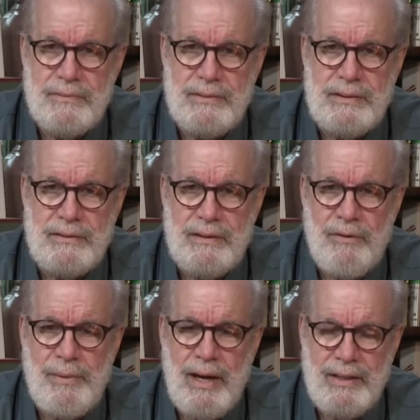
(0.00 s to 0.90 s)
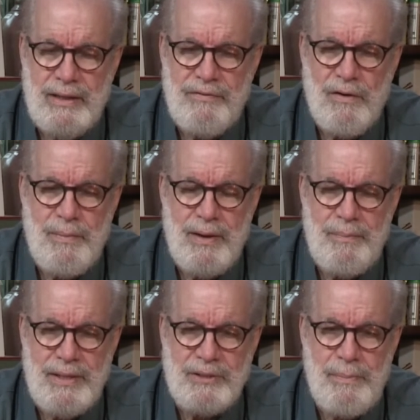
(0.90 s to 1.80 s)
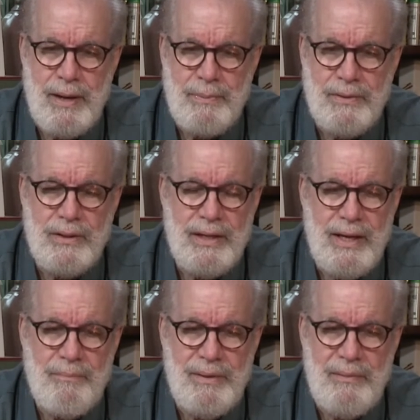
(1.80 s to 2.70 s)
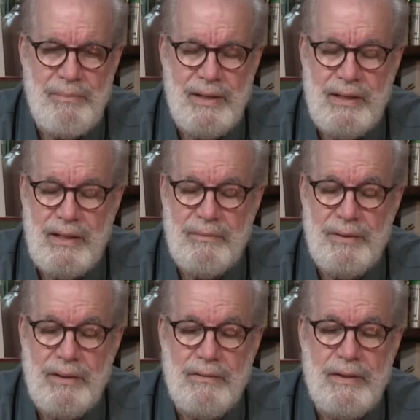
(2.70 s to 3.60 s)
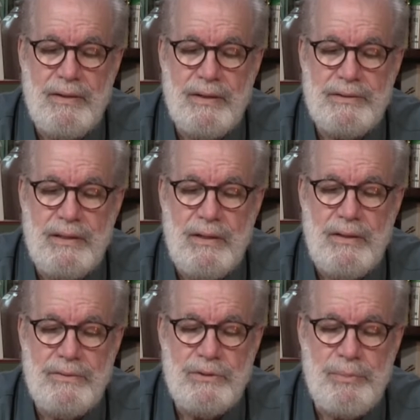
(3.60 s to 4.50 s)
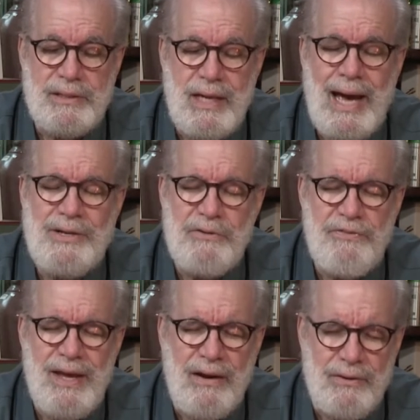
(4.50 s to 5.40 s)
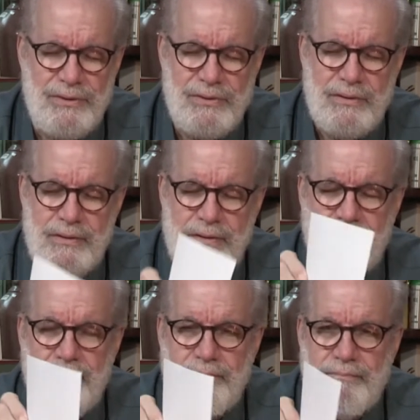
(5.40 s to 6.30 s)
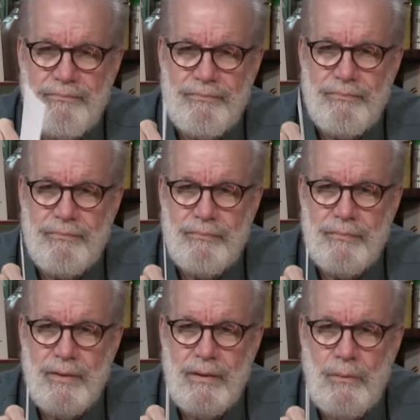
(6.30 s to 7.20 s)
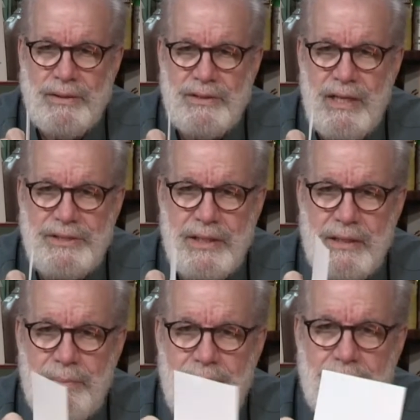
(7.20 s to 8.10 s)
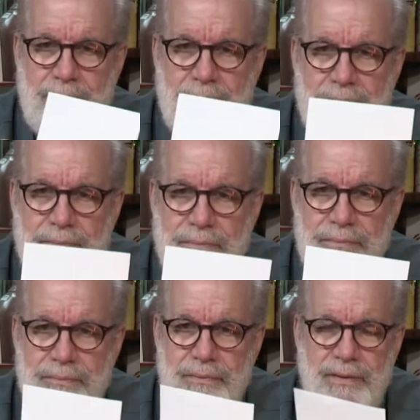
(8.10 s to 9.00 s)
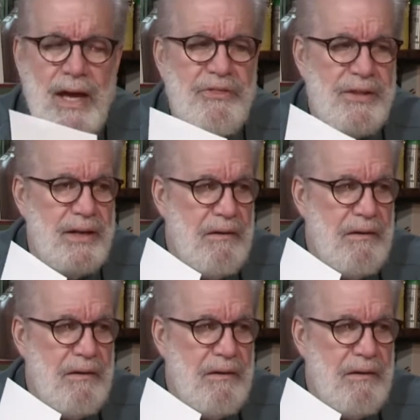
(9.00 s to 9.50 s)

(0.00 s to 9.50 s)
And I give everybody a piece of paper, and they go, yeah, big deal. I said, so besides your fingers, what's touching the paper? Nothing.